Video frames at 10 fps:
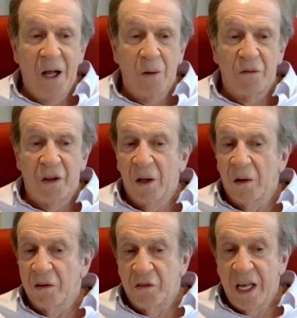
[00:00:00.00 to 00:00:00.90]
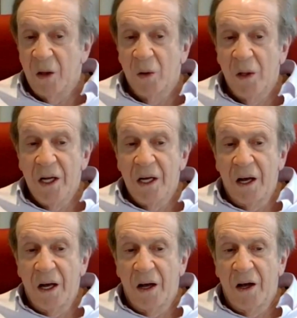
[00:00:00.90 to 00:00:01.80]
that helped
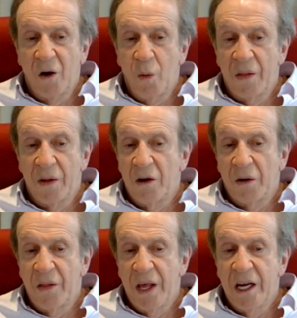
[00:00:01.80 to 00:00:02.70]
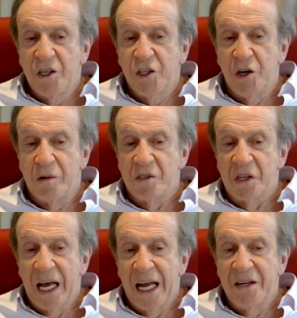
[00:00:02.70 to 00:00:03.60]
deal with a lot of the
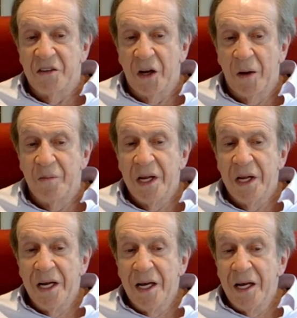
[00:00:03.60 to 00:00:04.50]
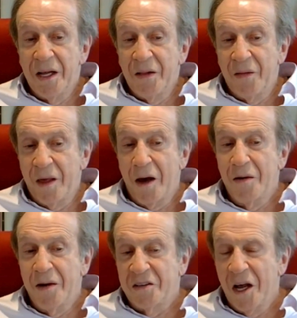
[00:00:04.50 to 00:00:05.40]
issues. And
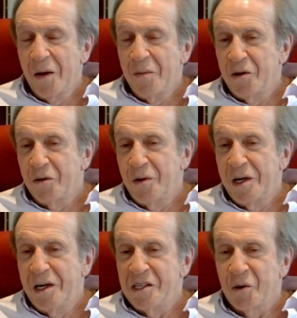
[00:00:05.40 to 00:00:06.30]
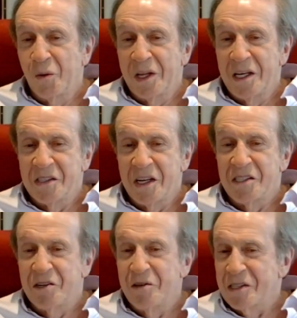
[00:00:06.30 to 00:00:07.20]
the only time you can really sort
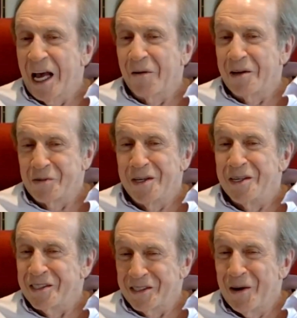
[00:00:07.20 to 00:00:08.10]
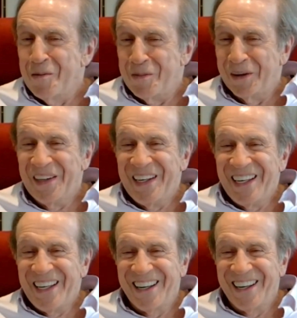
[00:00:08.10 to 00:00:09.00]
these issues out is when you're sober.
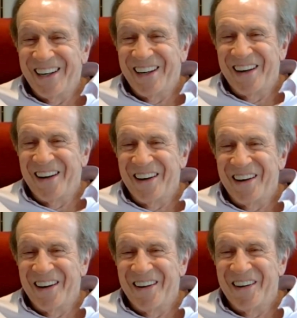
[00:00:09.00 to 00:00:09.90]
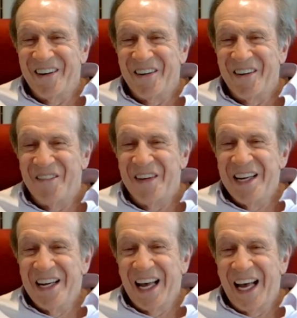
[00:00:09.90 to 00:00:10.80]

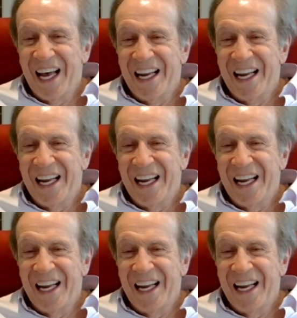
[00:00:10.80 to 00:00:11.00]
And